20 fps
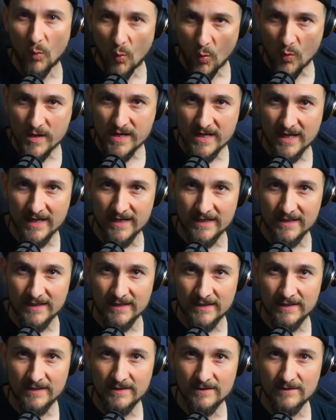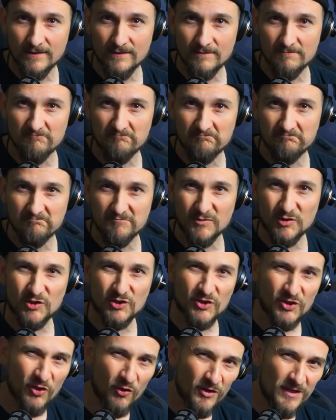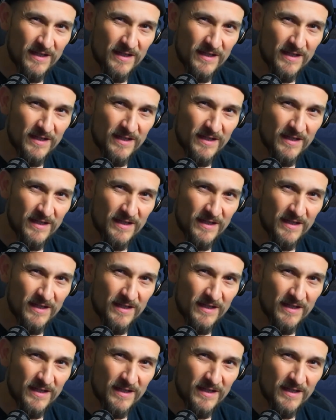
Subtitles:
fishing for these little whitefish, blue